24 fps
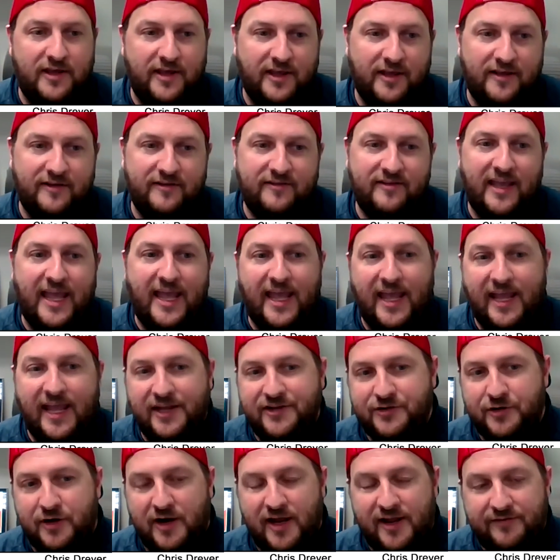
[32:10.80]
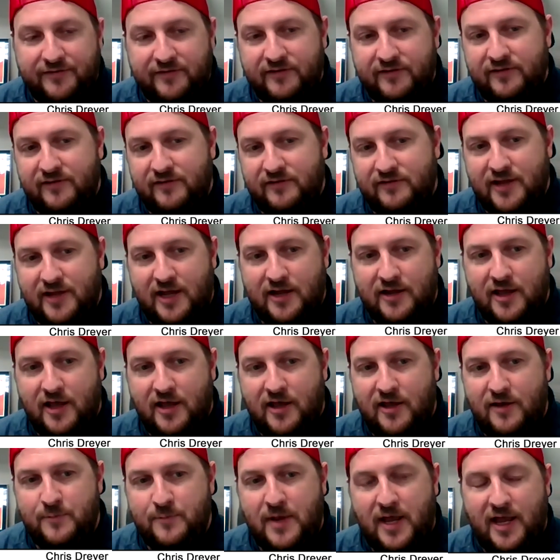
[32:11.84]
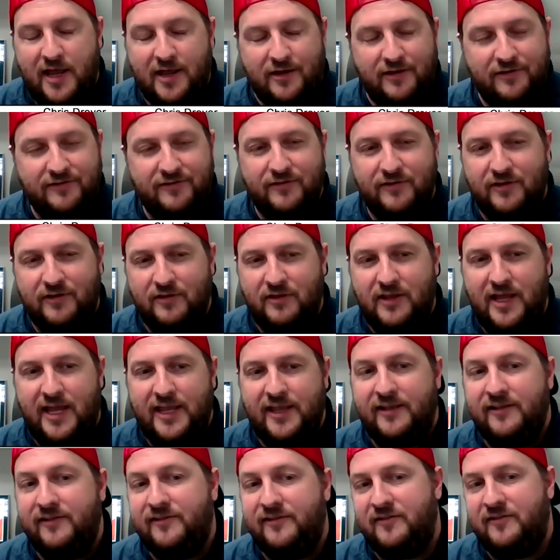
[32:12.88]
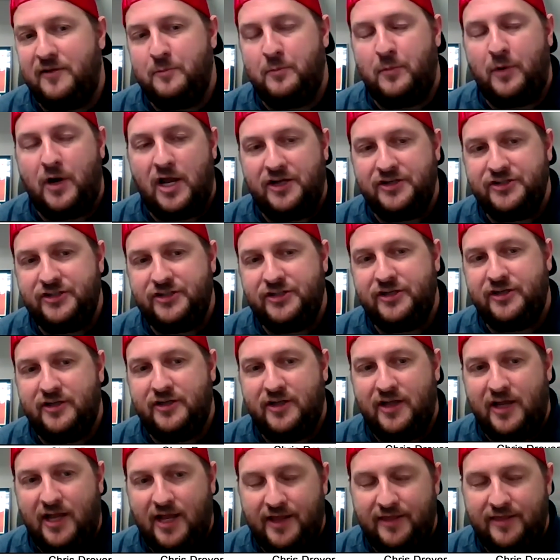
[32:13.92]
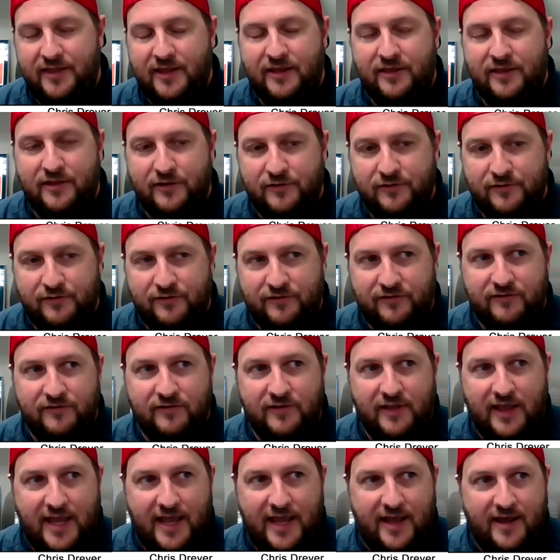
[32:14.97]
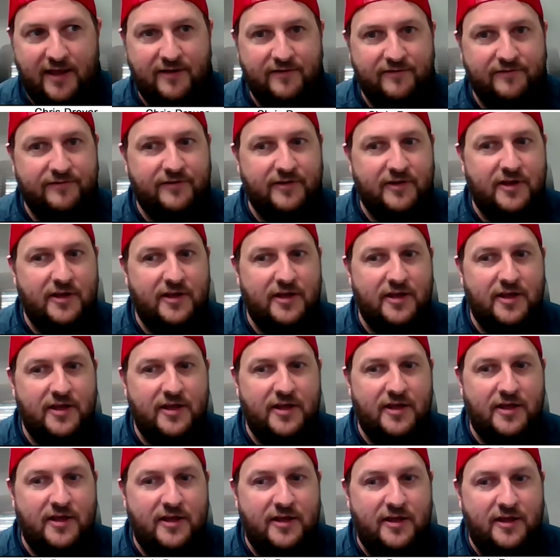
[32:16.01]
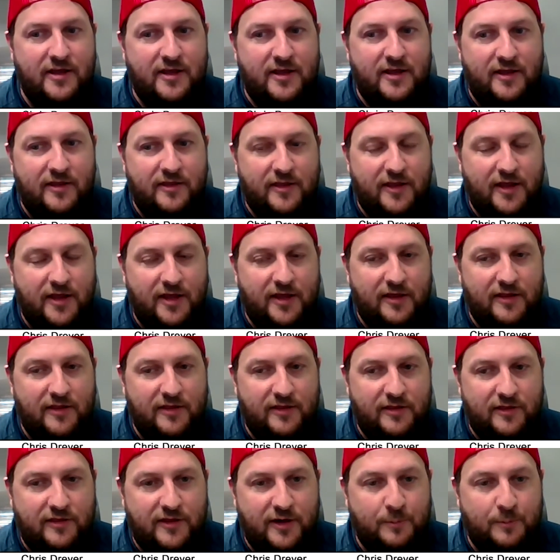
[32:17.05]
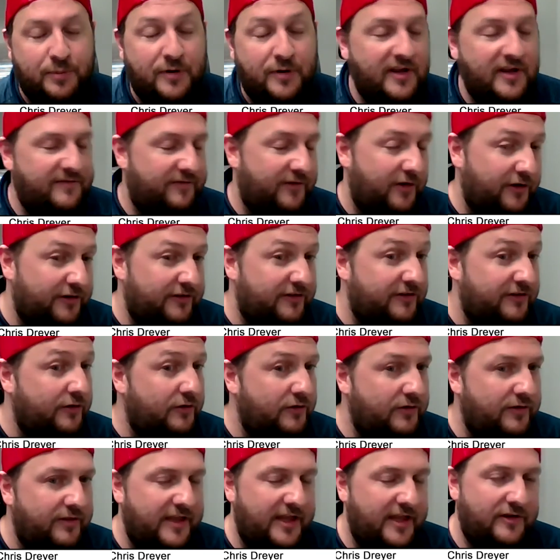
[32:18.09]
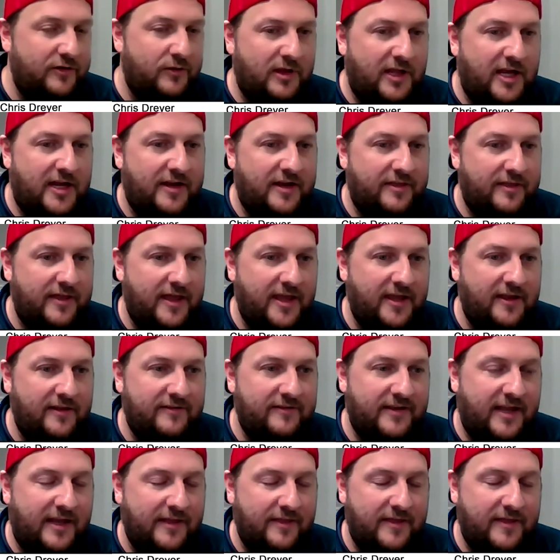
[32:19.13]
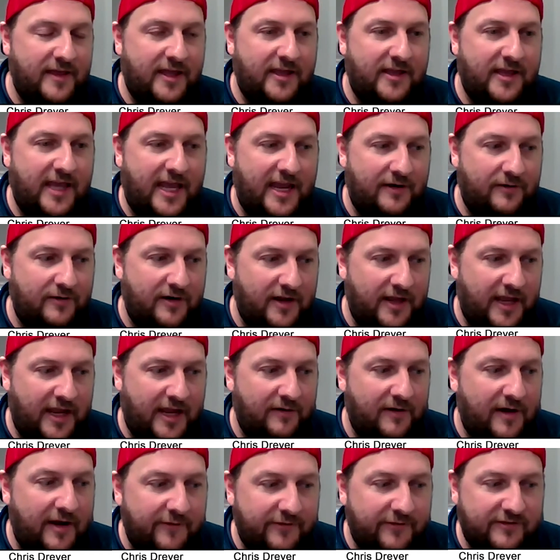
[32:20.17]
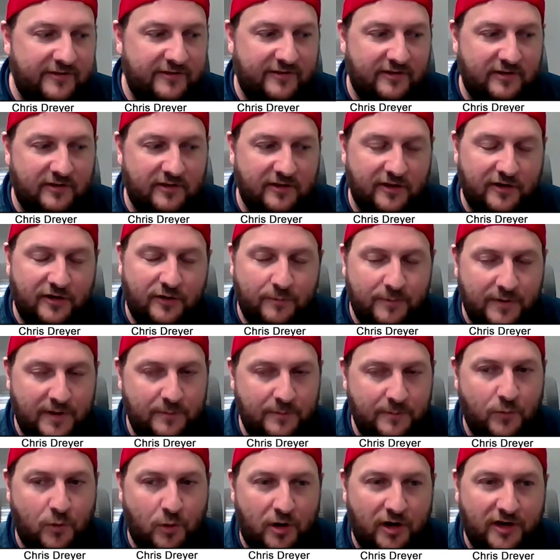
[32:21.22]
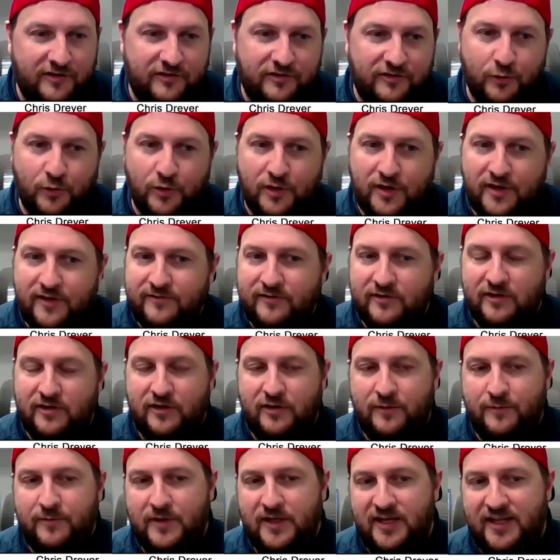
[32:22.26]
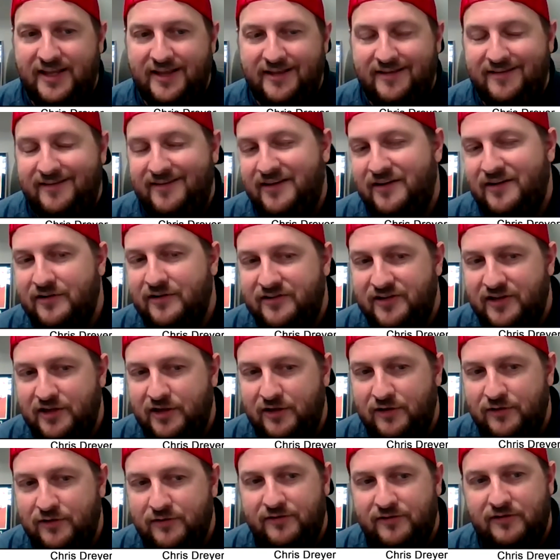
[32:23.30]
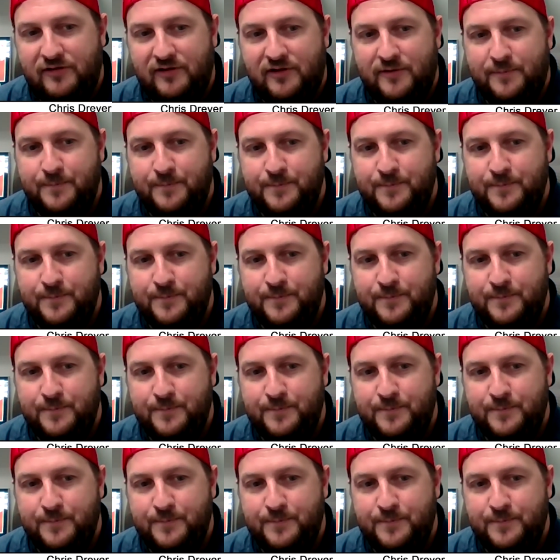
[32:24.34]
is Ahrefs.com. I also like SEMrush. I think those have uh, they're pretty versatile. They do a lot of things. I think Ahrefs is a little bit more intuitive, a little bit easier to use.